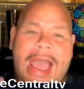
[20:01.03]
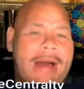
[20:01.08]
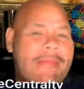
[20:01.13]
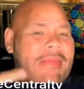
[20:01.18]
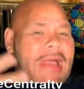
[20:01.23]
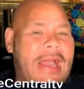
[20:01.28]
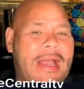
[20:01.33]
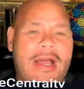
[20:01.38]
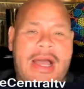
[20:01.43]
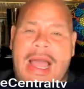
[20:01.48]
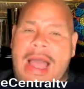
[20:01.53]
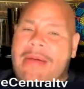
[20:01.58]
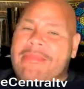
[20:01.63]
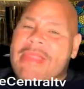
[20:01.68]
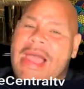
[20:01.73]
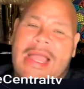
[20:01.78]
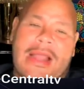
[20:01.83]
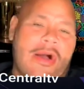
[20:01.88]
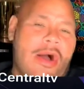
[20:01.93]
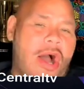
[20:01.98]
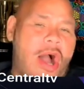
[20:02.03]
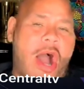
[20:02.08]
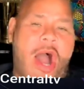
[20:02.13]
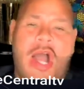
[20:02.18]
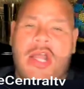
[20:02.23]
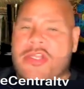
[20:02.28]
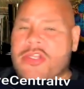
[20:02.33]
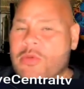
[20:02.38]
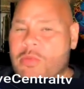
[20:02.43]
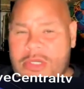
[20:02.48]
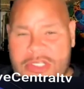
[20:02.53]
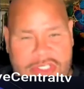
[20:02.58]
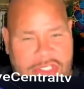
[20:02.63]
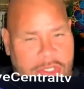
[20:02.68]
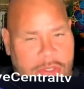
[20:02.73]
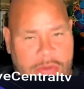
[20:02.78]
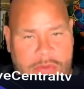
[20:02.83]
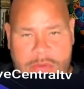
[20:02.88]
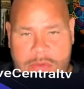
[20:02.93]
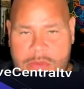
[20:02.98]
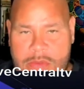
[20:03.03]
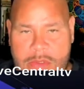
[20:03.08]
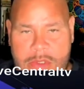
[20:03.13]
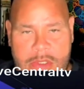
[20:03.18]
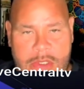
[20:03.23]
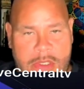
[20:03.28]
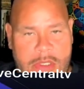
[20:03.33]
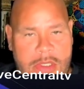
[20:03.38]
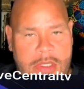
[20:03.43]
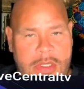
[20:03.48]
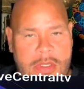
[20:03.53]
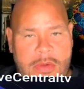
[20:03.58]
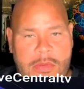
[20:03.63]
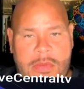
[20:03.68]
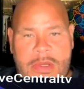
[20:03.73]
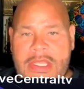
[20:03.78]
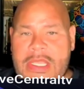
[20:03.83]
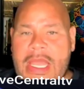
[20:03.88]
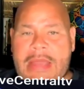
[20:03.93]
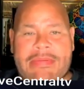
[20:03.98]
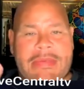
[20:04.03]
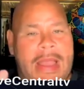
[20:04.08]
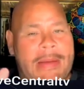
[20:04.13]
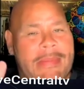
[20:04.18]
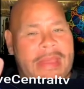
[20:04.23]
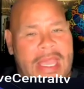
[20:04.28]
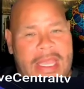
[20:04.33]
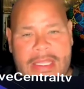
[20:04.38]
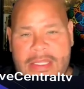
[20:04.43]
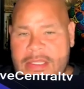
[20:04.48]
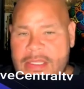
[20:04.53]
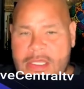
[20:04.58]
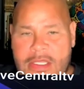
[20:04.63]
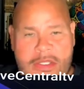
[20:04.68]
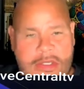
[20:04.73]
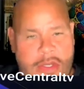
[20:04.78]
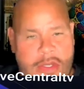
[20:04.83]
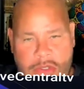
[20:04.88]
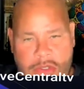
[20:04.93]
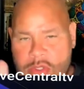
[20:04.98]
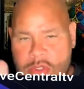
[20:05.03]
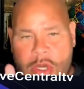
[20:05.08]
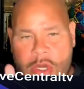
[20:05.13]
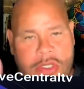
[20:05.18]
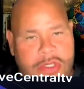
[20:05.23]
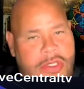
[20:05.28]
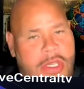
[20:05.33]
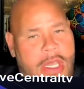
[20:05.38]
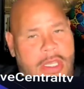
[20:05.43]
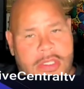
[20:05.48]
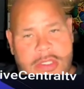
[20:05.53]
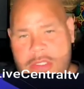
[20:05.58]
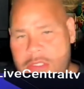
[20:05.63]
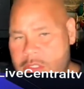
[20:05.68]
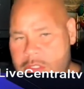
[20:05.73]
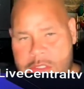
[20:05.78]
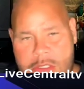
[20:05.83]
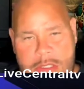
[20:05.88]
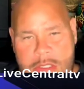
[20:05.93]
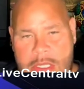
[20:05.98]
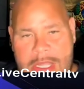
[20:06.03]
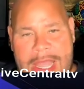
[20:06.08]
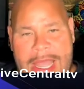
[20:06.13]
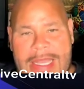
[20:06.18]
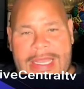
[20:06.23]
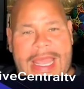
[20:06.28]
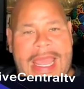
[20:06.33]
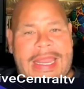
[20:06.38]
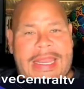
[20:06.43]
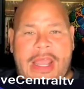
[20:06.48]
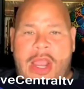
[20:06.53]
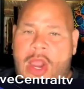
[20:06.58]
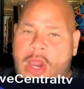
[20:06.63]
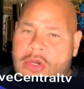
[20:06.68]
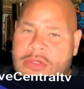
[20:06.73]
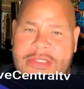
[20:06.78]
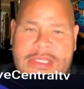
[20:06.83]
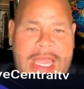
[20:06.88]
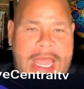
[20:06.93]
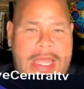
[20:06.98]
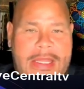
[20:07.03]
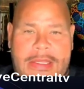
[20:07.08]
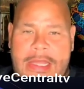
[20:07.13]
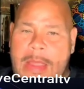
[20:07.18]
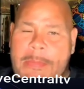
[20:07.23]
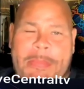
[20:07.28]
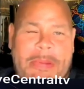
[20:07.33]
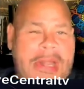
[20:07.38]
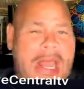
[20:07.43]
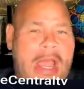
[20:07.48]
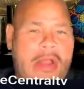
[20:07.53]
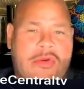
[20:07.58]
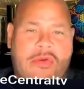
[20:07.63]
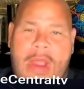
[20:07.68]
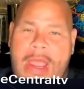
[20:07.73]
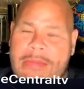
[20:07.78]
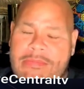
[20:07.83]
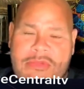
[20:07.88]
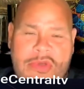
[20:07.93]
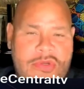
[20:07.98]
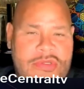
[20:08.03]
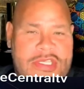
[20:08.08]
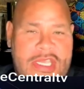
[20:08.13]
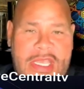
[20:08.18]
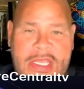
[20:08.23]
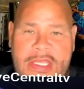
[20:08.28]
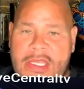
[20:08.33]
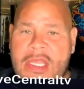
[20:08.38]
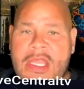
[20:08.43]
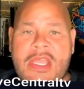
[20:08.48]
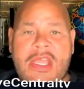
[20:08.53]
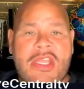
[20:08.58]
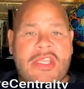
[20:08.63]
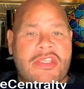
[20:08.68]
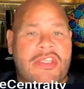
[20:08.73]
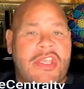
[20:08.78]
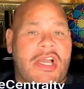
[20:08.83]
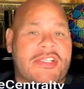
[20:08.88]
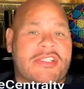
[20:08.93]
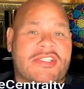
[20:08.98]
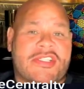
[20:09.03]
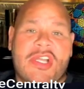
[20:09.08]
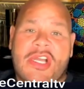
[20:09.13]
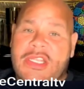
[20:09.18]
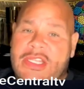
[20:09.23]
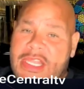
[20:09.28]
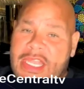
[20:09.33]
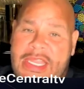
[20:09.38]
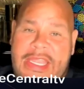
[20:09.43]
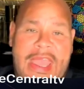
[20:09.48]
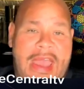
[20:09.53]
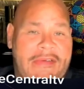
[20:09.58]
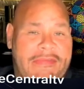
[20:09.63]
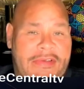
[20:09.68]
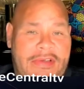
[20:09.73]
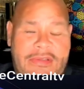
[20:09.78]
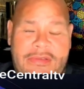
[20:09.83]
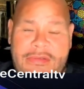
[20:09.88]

I'm not gonna argue with you. I mean, you Atlanta earned that. They put out great music. Y'all stood together.